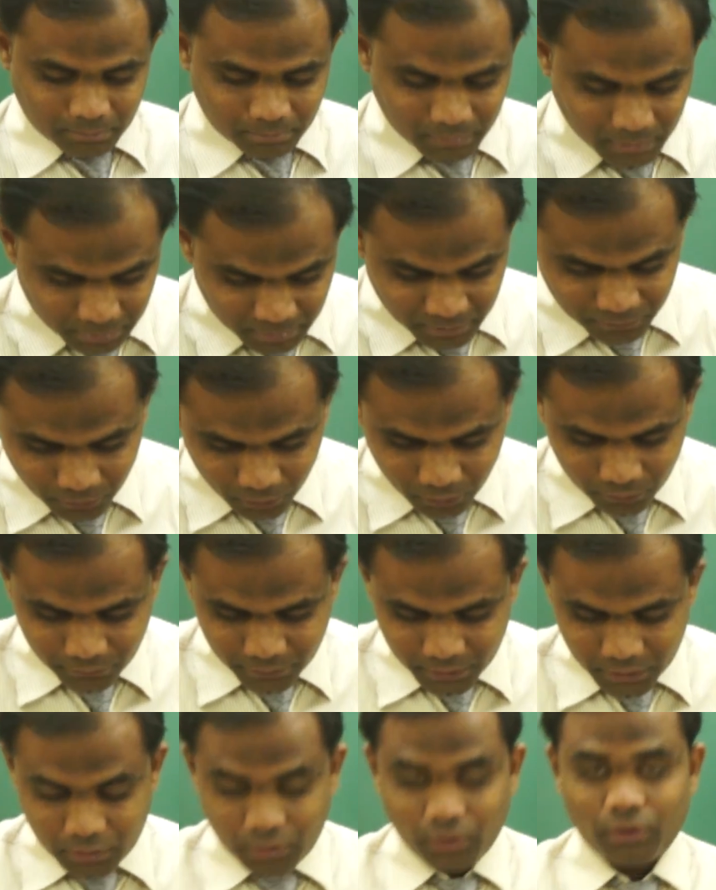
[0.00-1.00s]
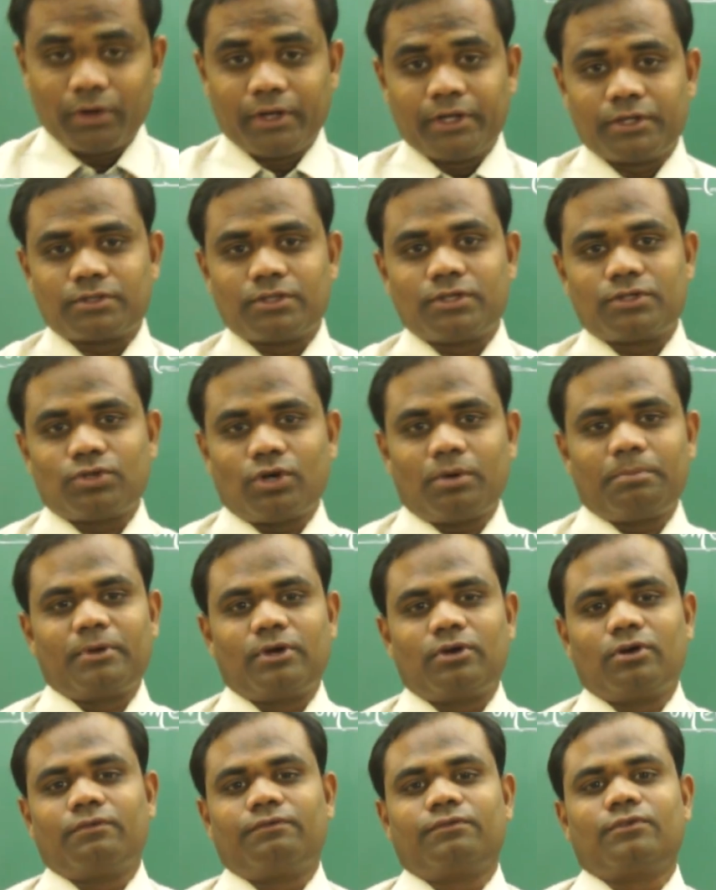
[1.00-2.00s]
But before we go into the
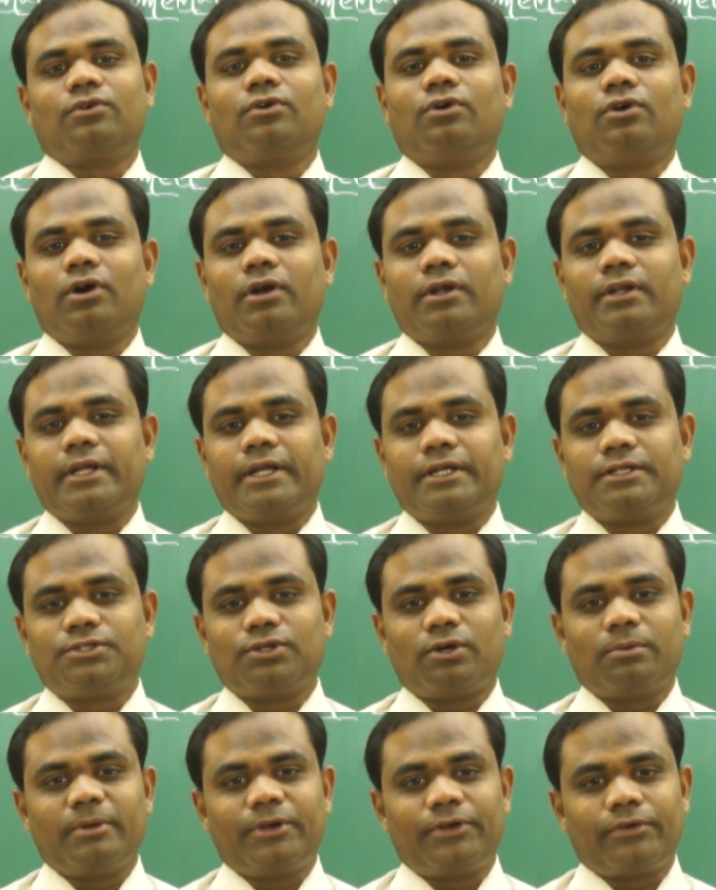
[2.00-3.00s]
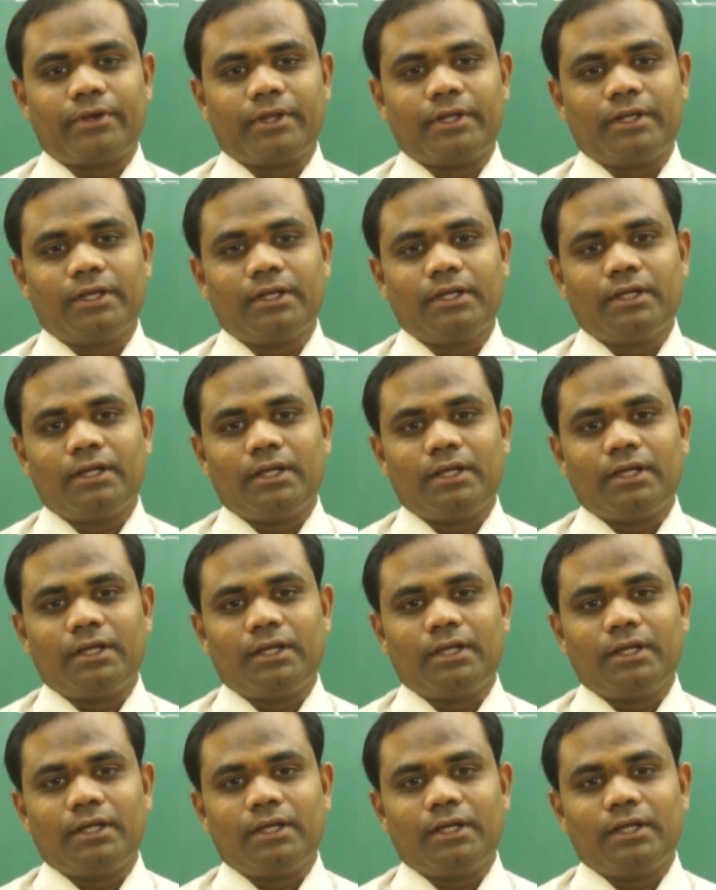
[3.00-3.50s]
topic of coordinate geometry,